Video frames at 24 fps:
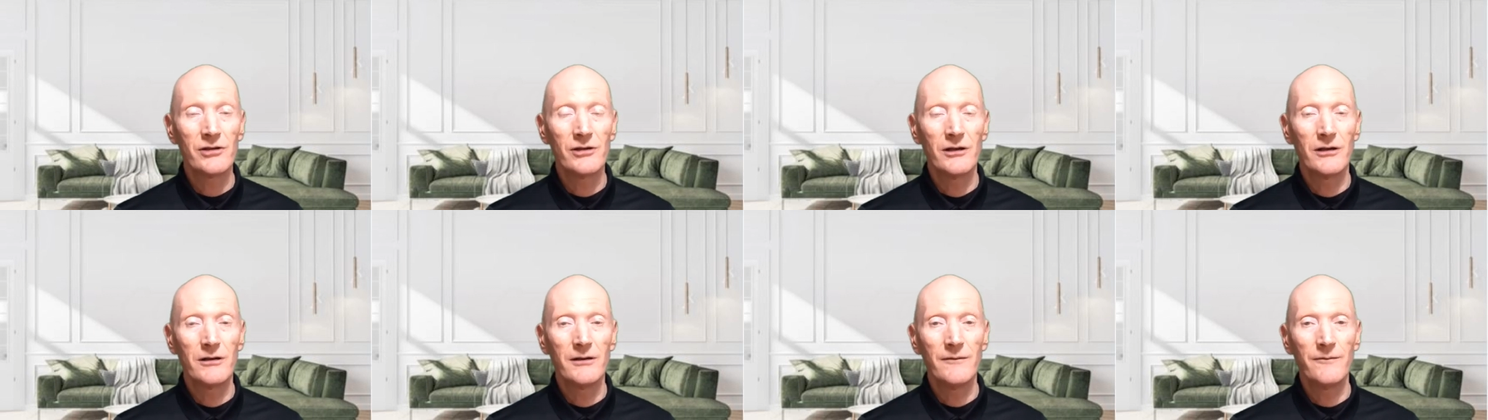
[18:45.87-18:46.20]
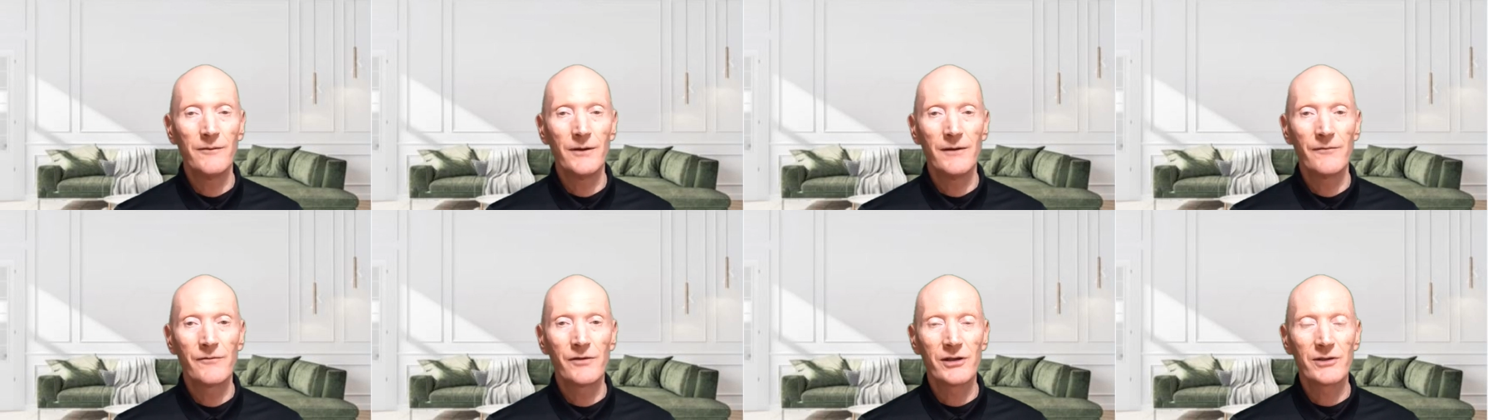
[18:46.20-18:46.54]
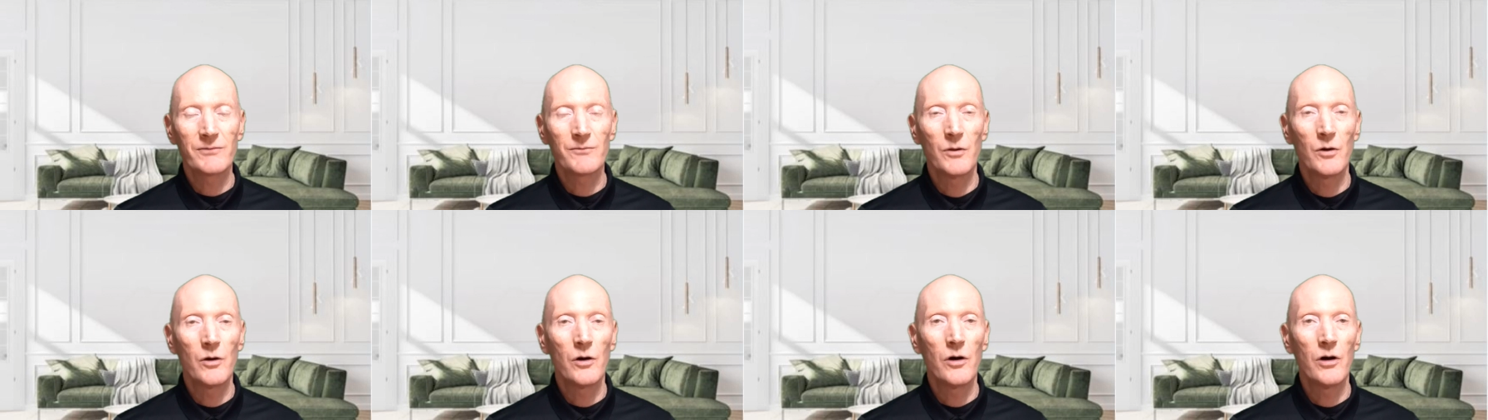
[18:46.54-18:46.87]
If
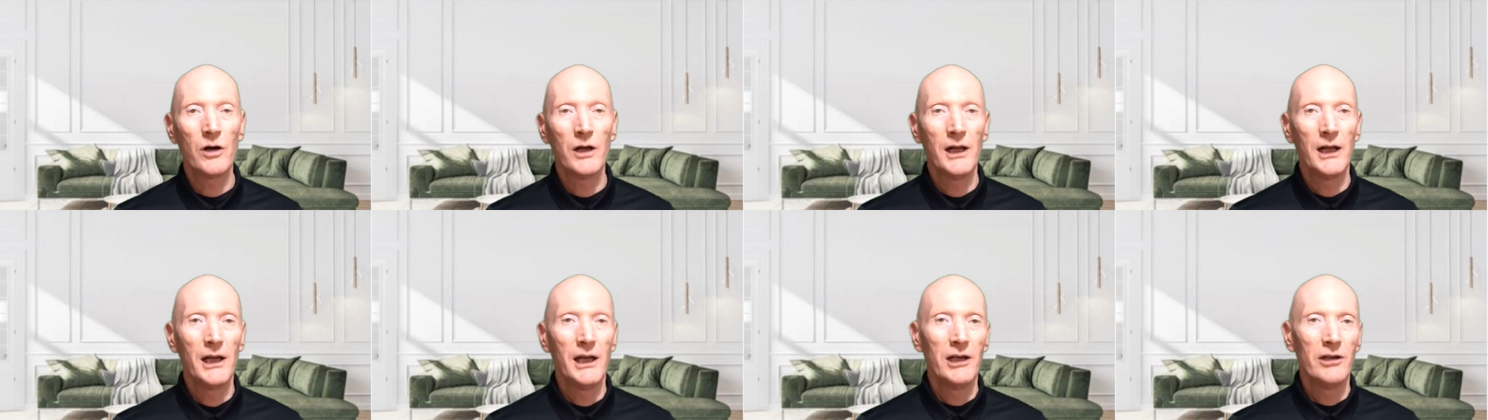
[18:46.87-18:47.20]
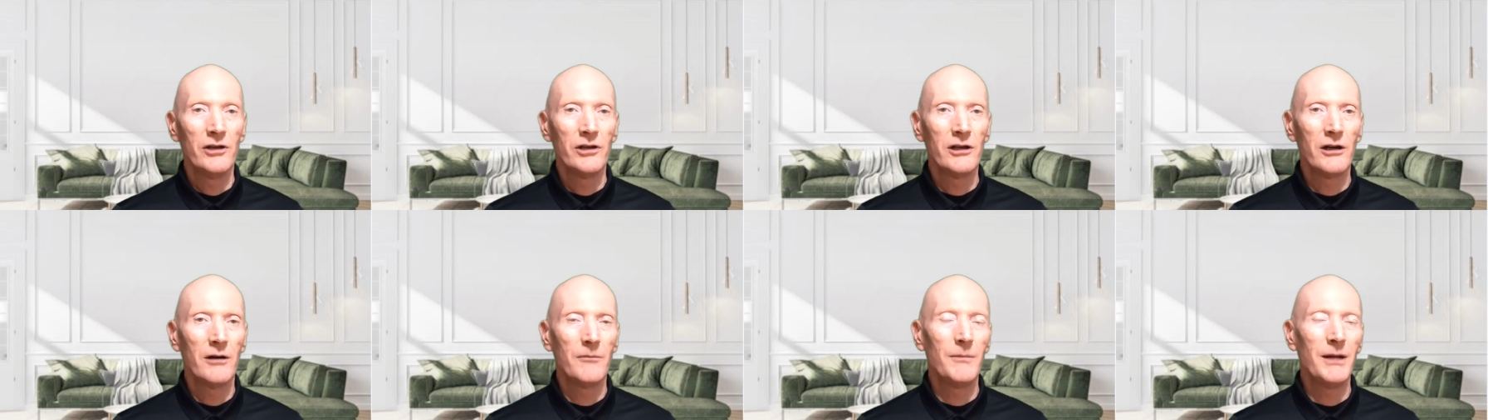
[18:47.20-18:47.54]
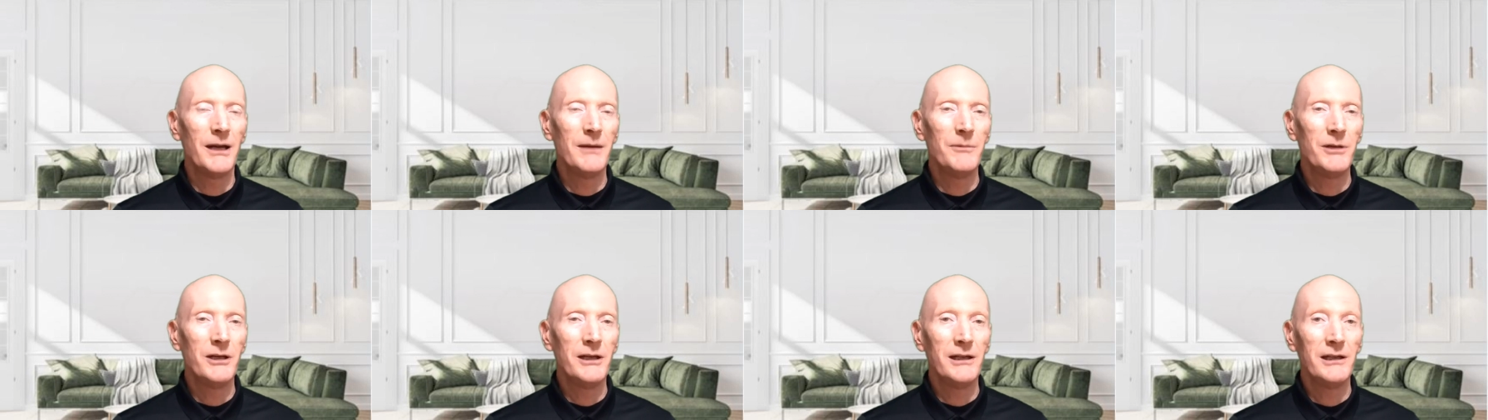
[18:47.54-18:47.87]
there's more,
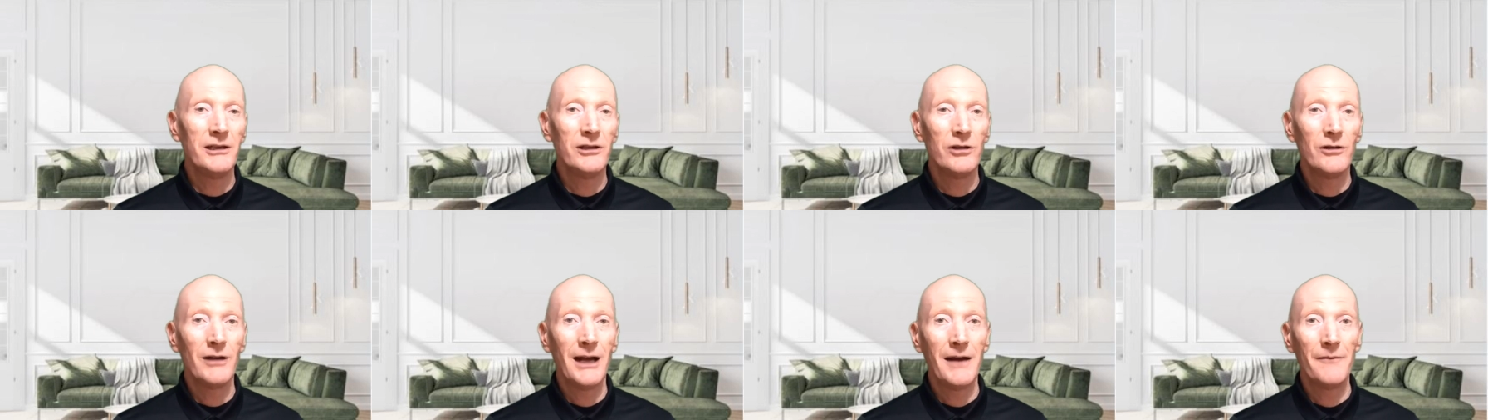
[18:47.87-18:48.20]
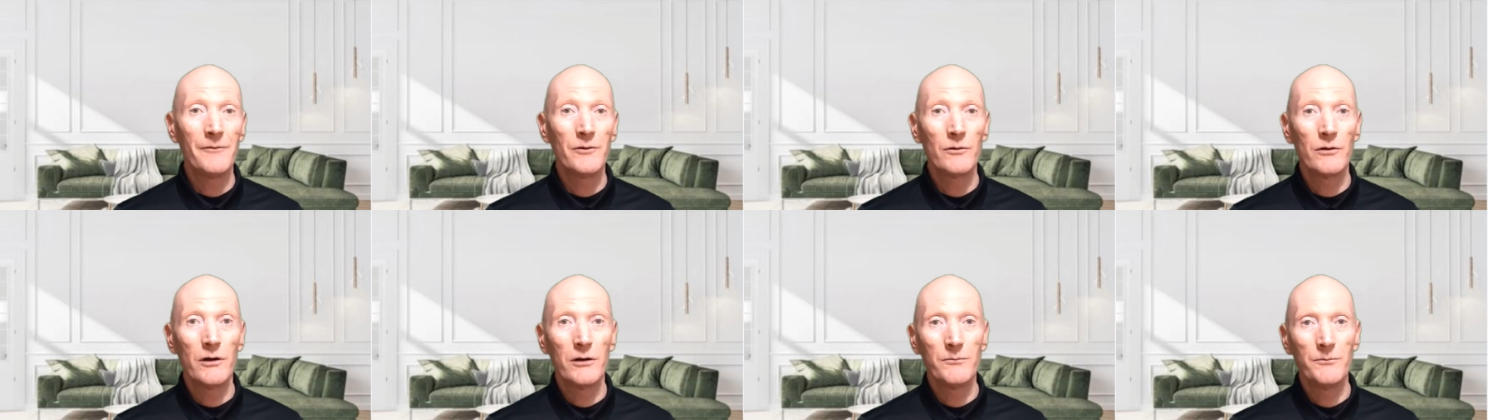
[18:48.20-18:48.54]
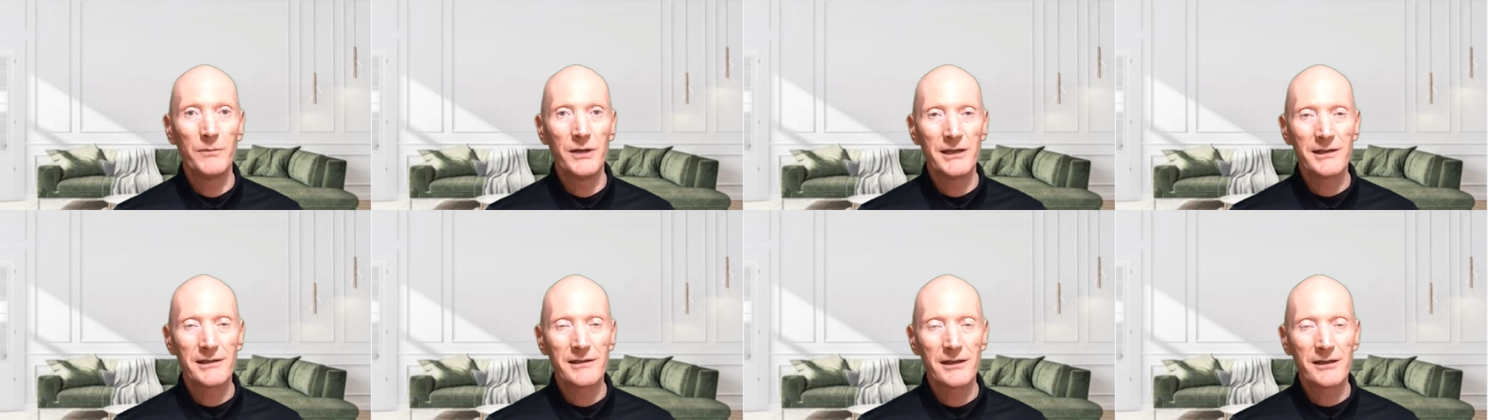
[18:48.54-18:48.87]
maybe you have your own
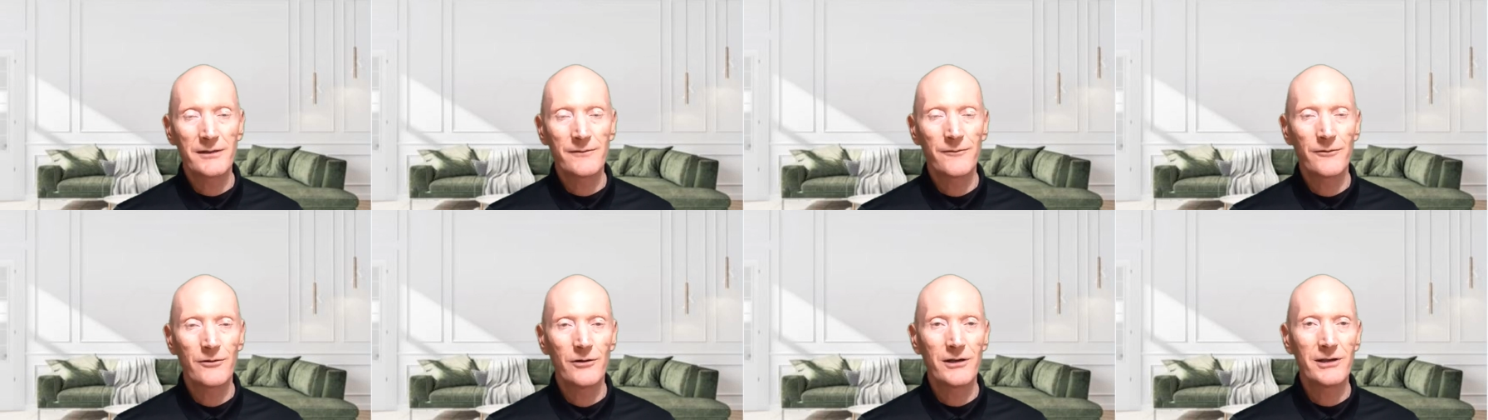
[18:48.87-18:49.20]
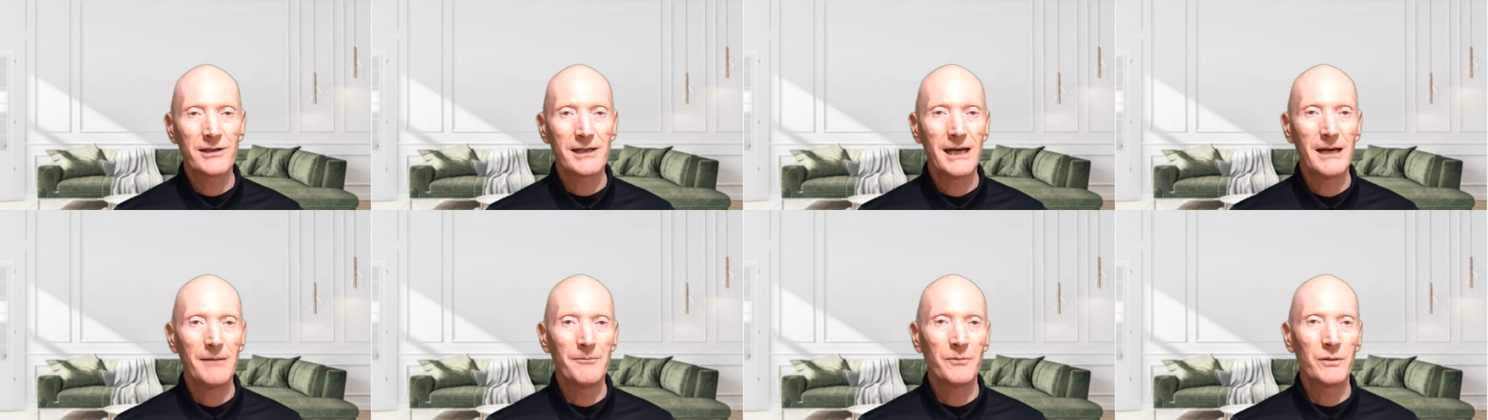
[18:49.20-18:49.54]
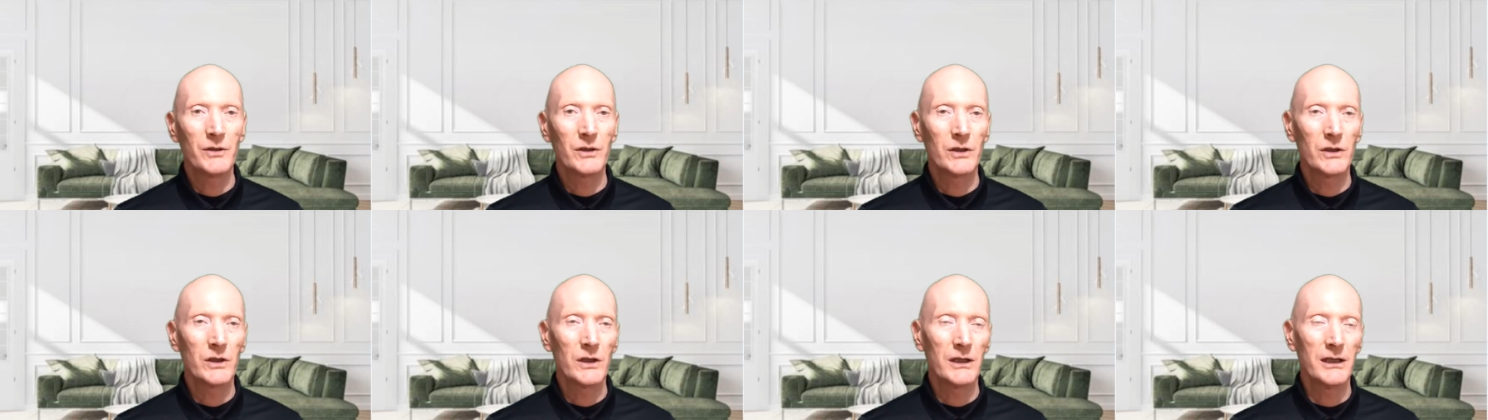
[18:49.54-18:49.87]
business, for
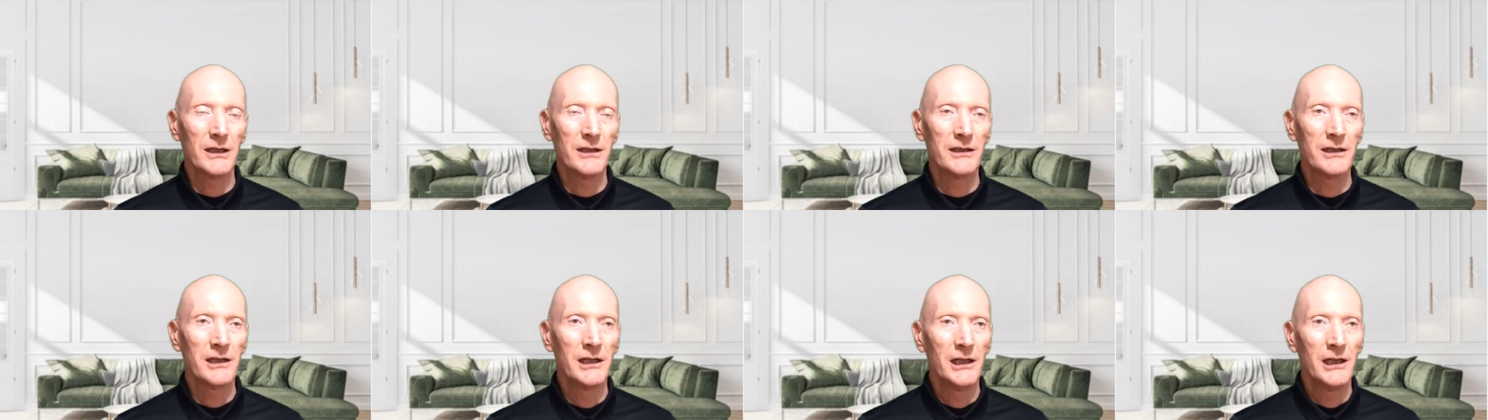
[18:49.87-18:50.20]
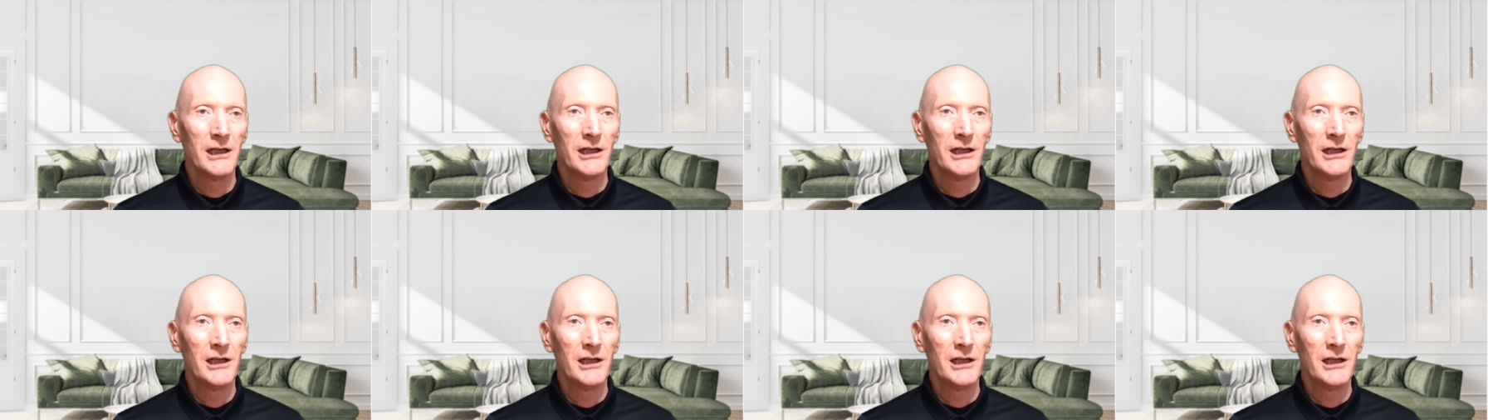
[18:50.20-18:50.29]
example, and